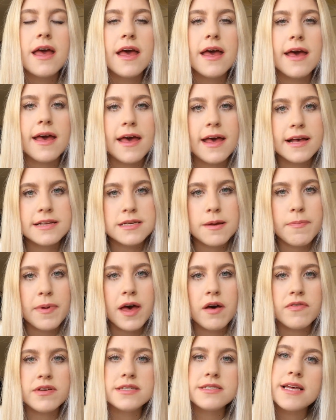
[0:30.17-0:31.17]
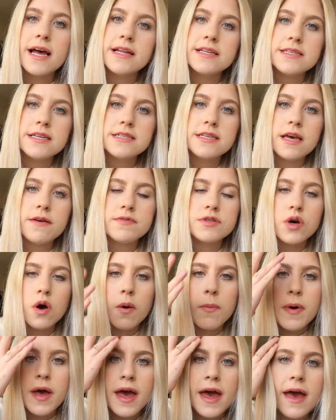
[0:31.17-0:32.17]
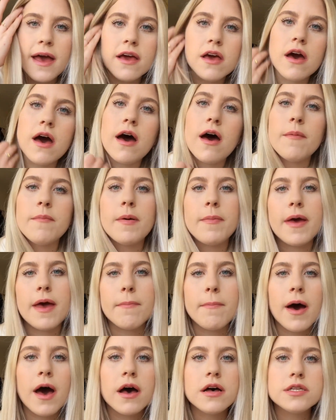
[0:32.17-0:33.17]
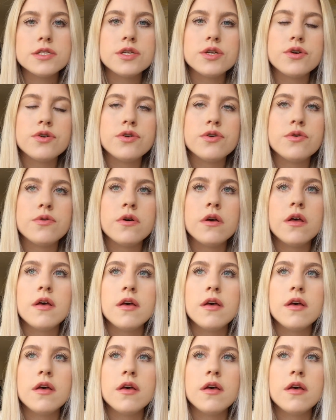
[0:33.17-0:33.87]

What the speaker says: it is a bit of a sensitive topic, a bit personal.